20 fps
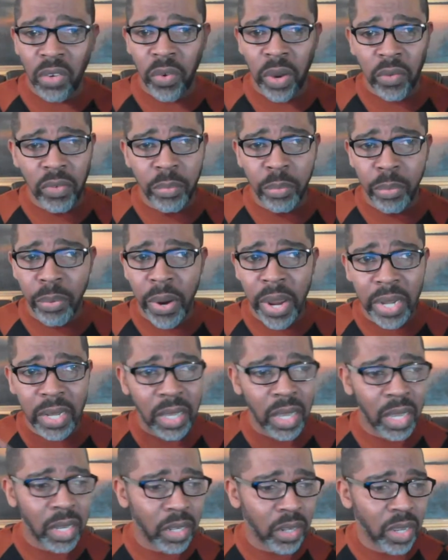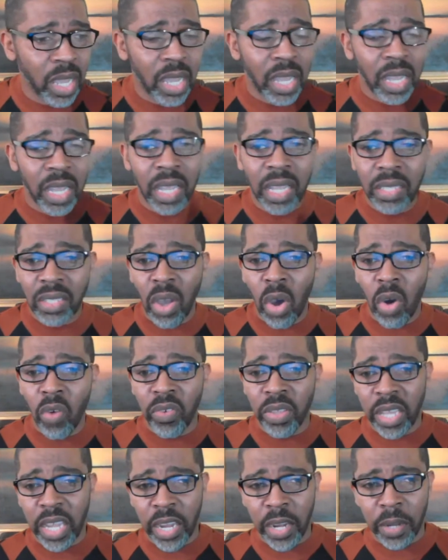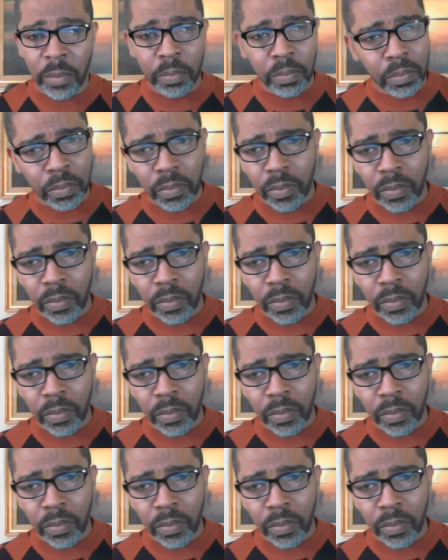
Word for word: Gregory Brad Cutler. It's over there